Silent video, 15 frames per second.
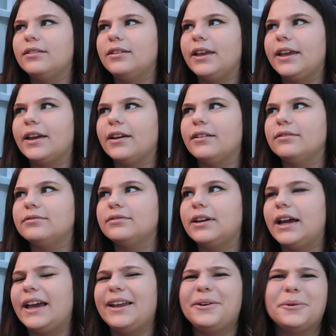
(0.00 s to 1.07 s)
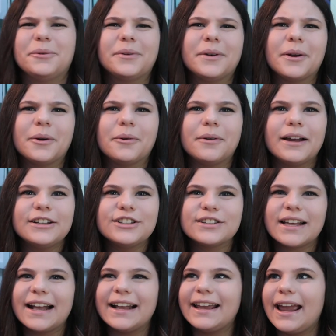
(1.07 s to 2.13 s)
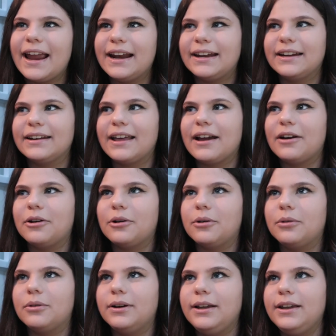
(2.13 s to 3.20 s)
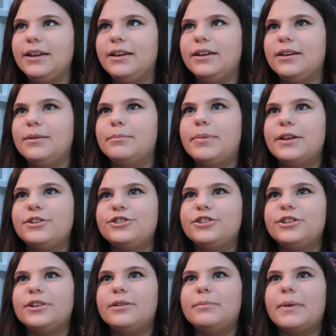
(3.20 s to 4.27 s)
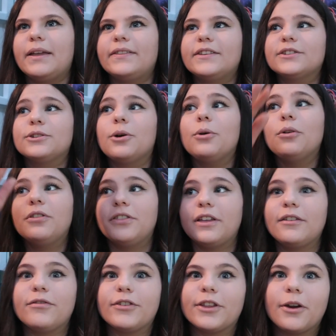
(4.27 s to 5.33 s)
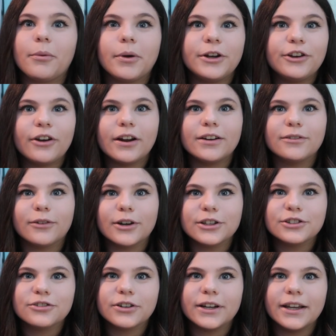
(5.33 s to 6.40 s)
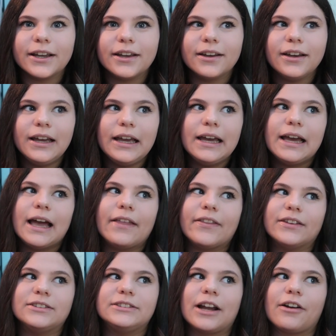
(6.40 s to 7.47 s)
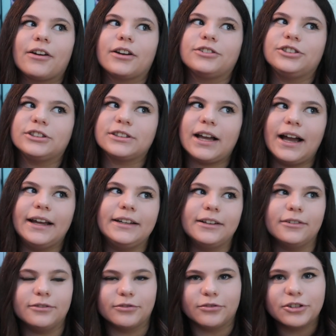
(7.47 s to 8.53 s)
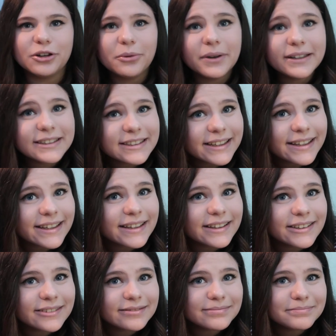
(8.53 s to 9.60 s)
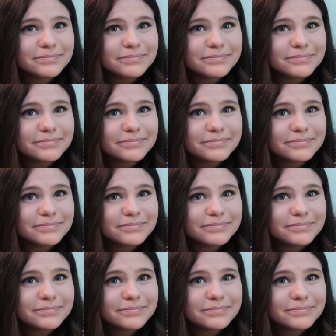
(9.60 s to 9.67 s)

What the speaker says: like, I don't know. I hated how Benji made this whole thing for their 1-year anniversary, and then Derek just kind of ruined it